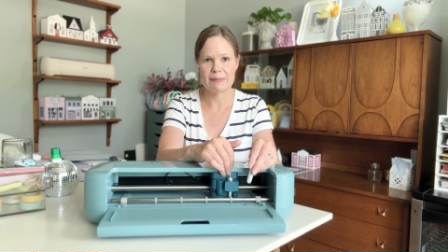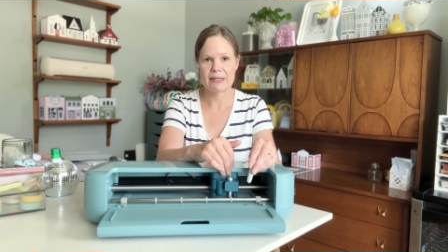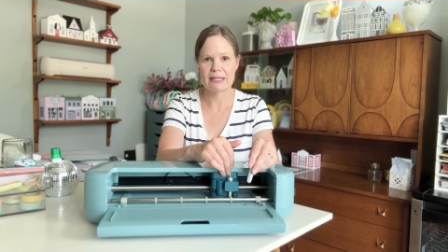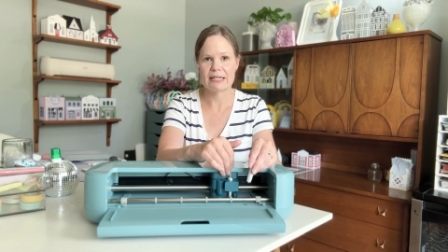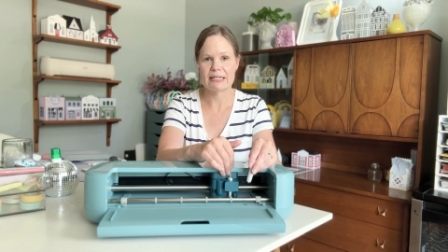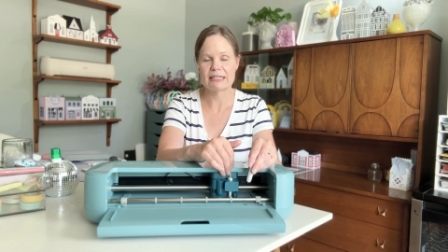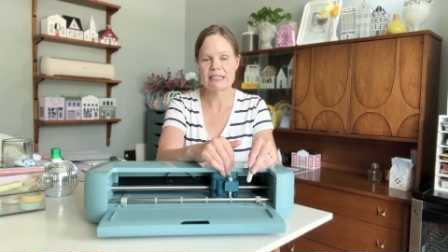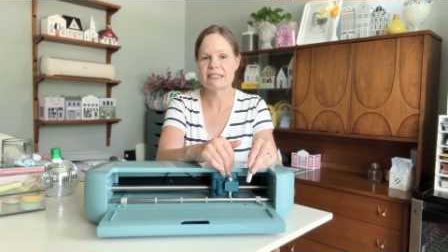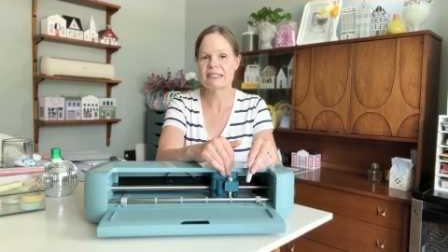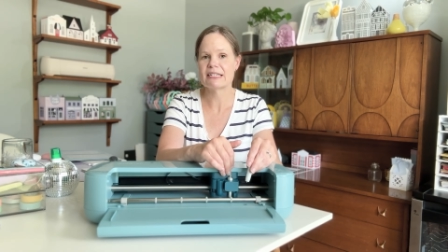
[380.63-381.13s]
then
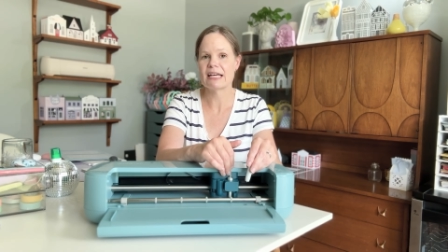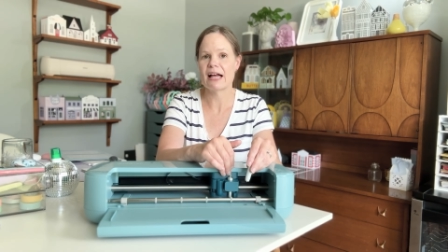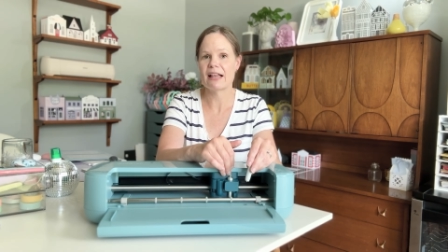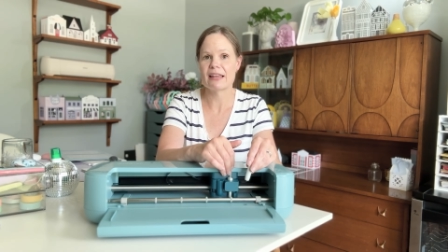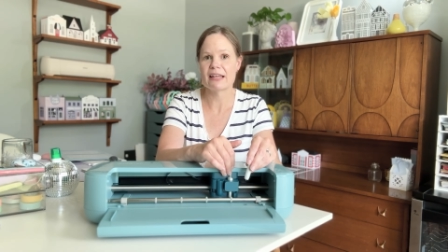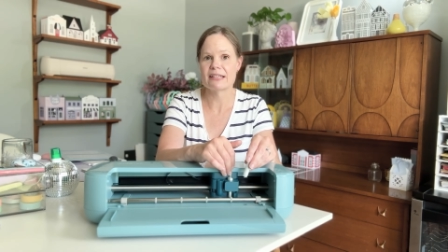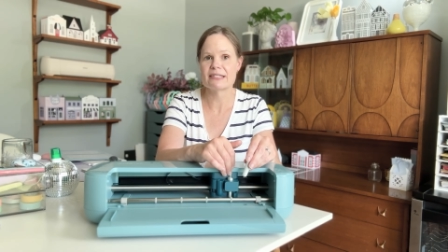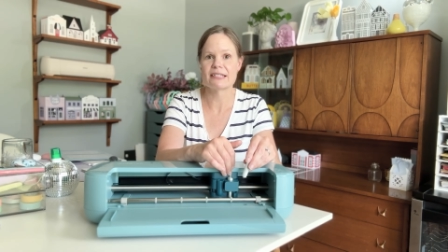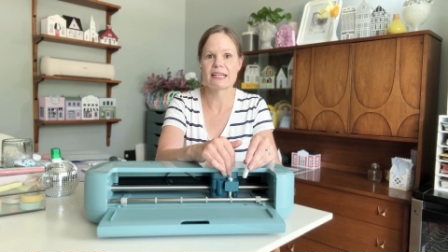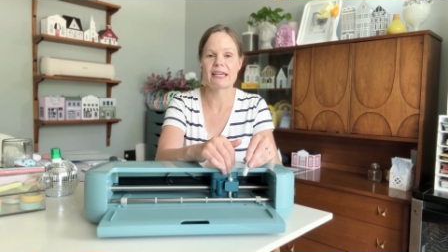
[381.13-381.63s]
at least tell
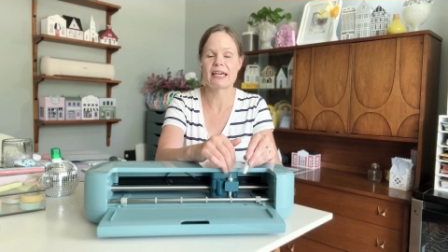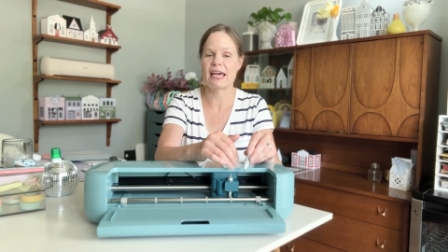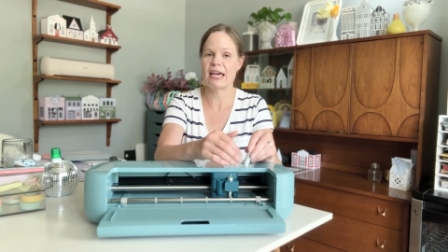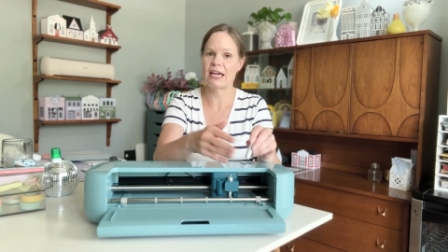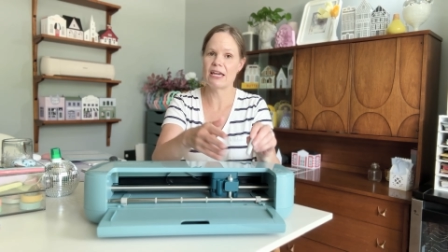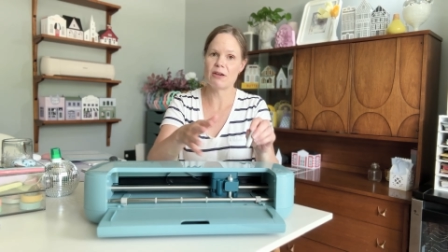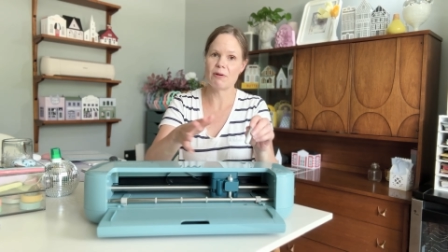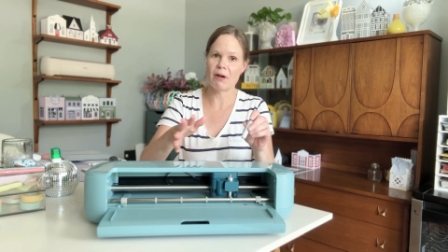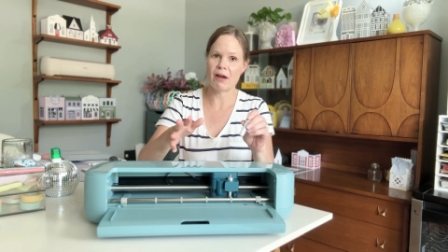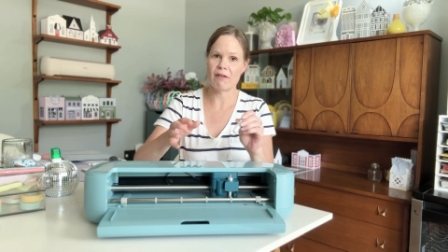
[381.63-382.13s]
us like, hey,
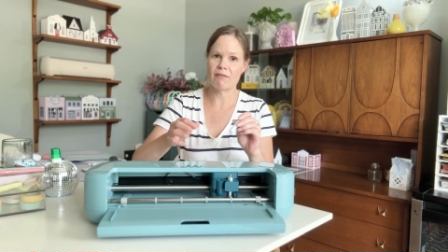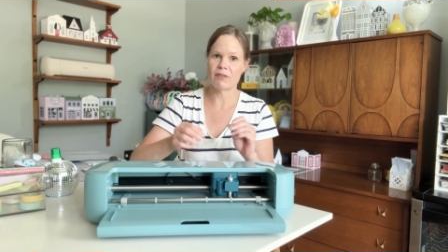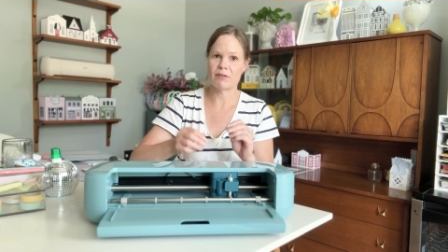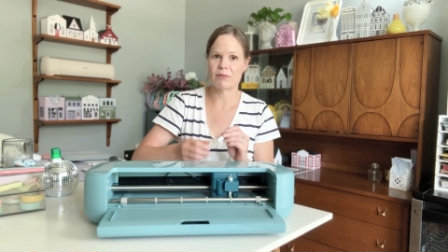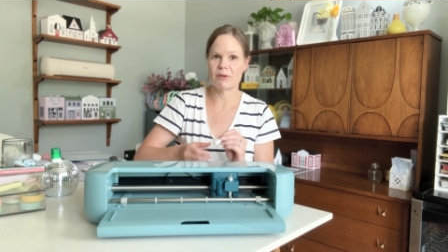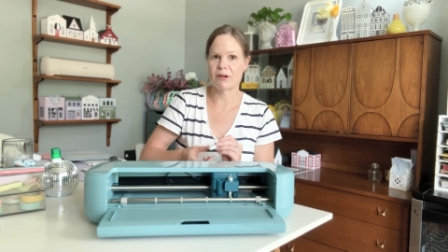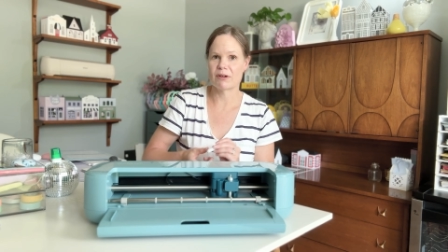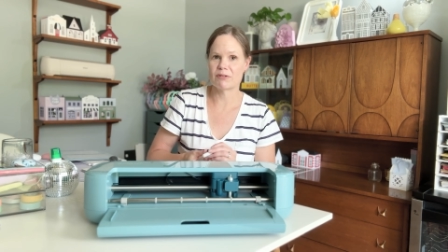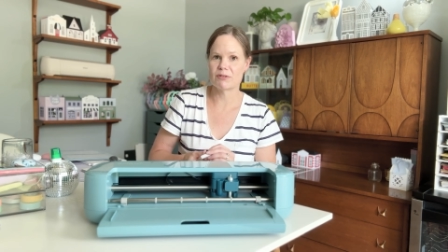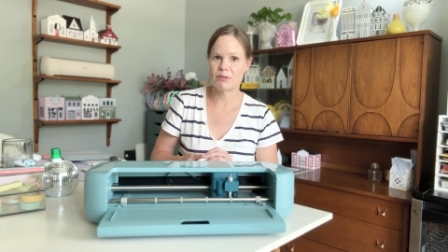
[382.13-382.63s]
you have the
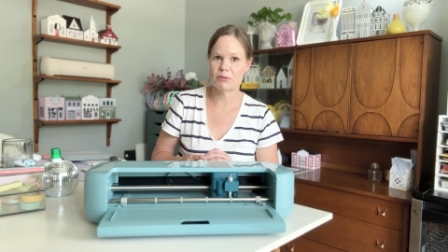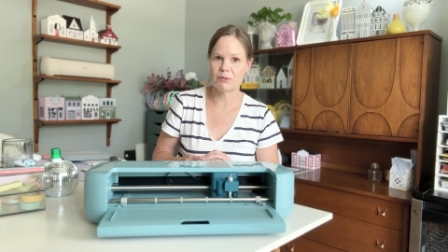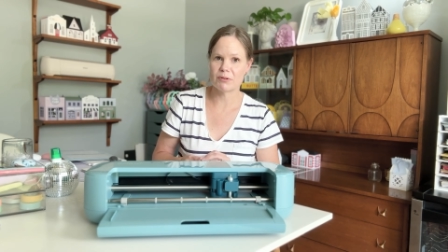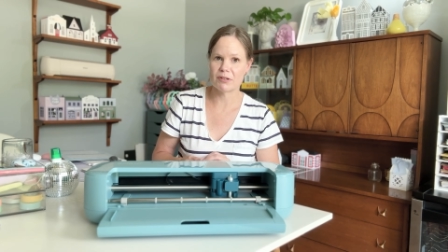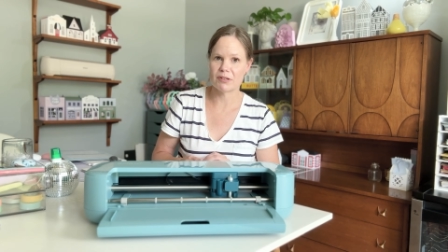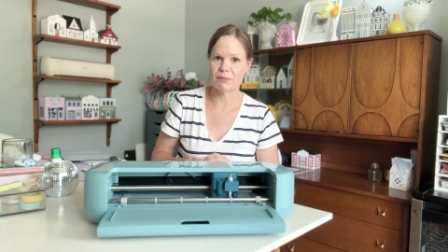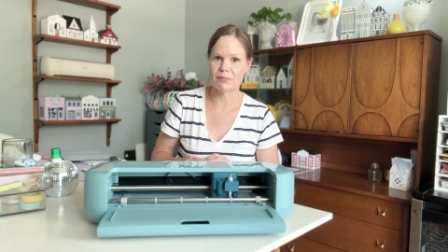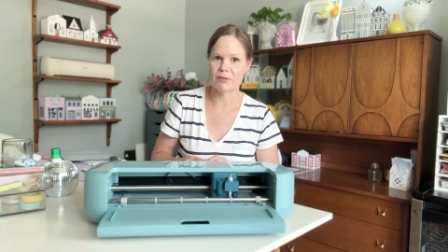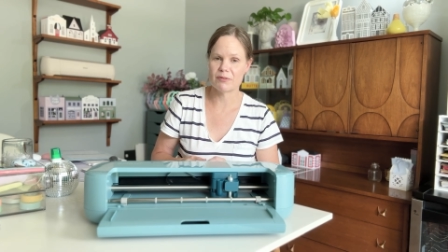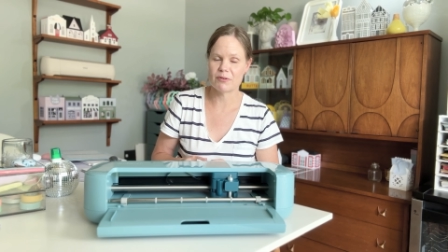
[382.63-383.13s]
wrong
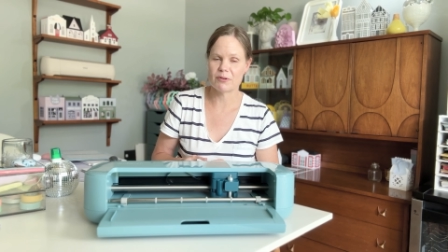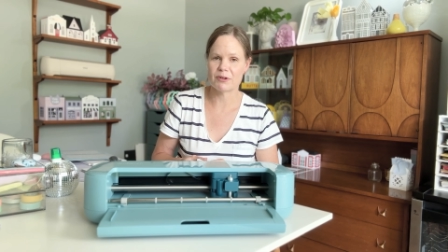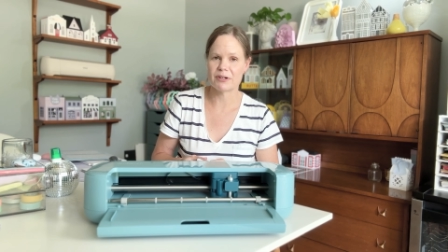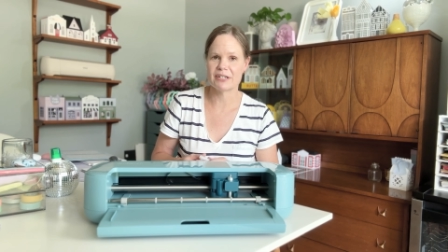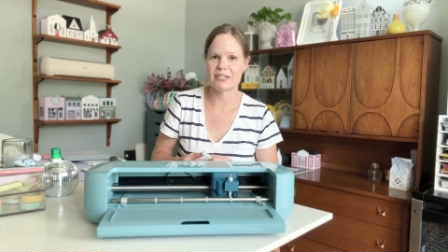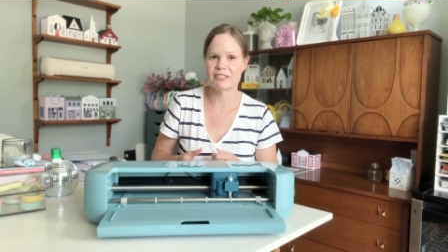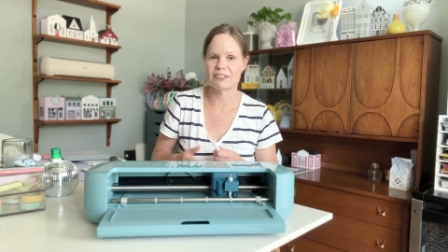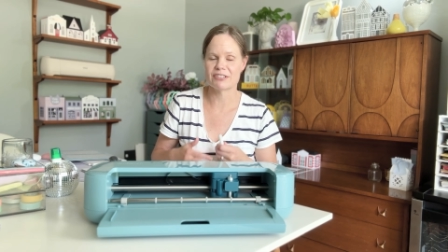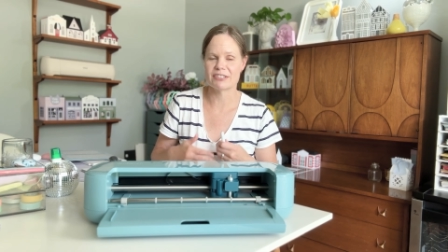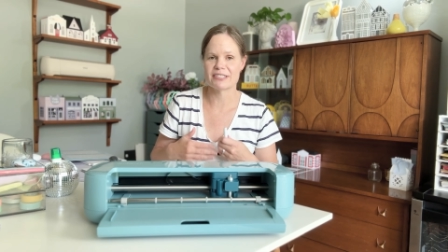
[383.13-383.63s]
tool before
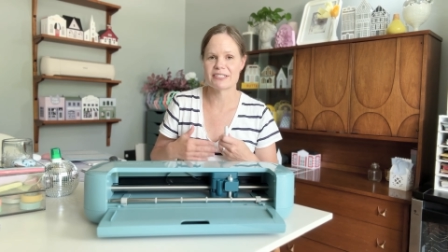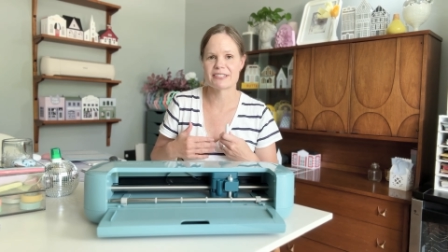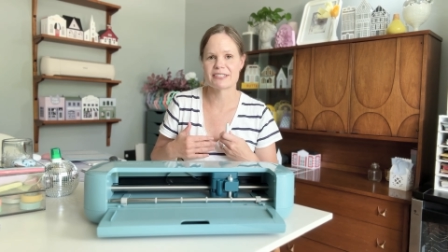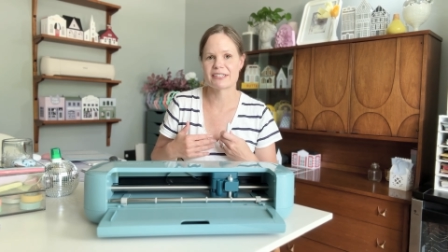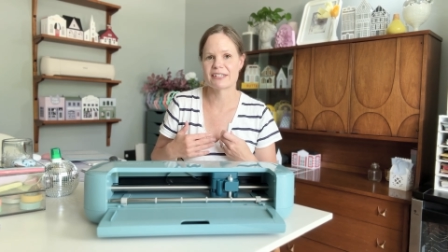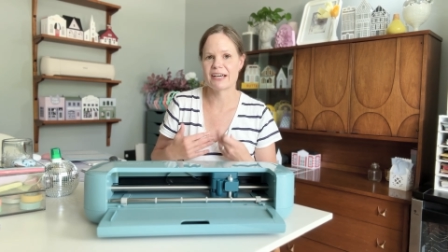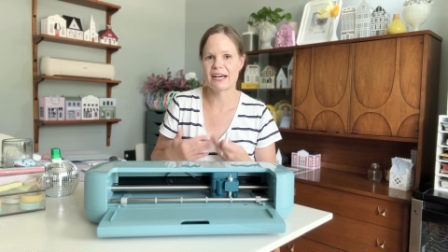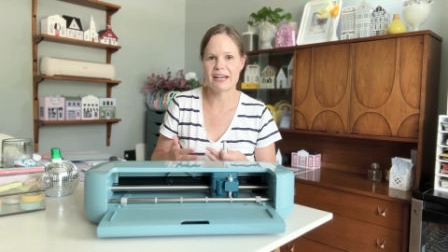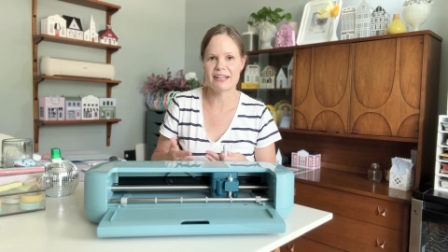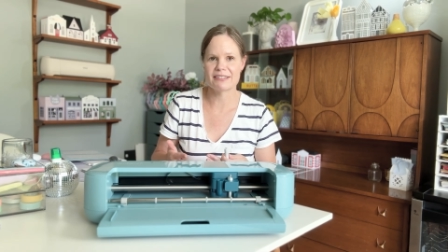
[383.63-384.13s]
it just
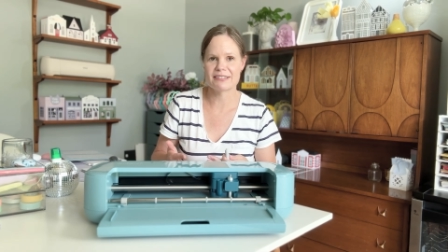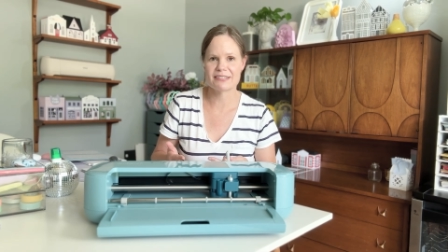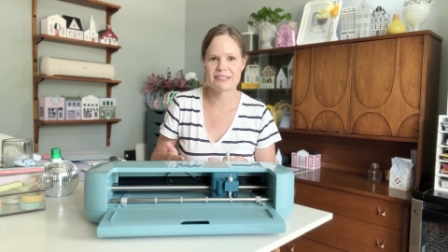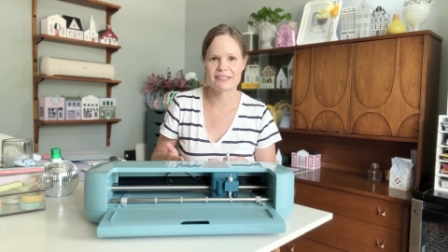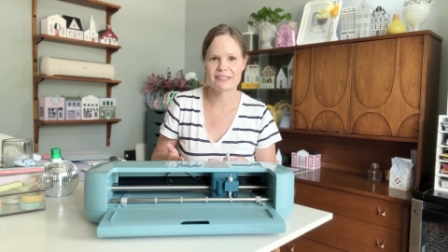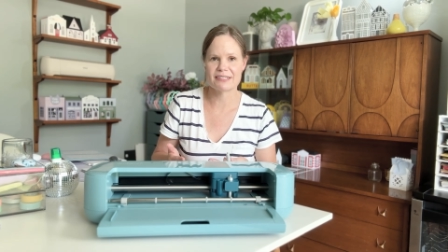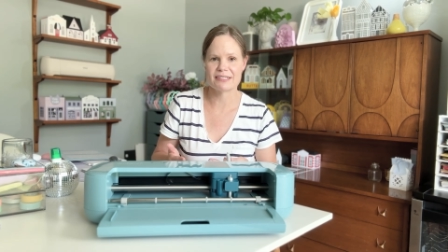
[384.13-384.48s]
cuts